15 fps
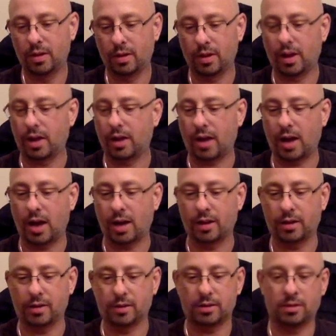A lot of cock
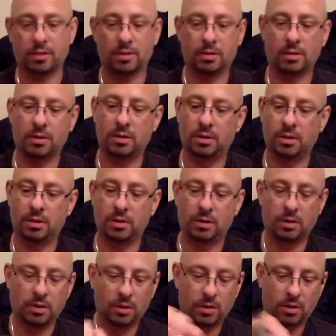in this.
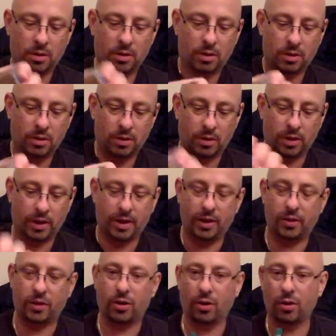You could hear
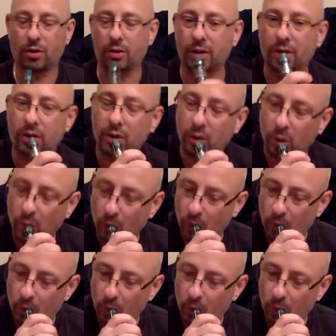the gurgling a little.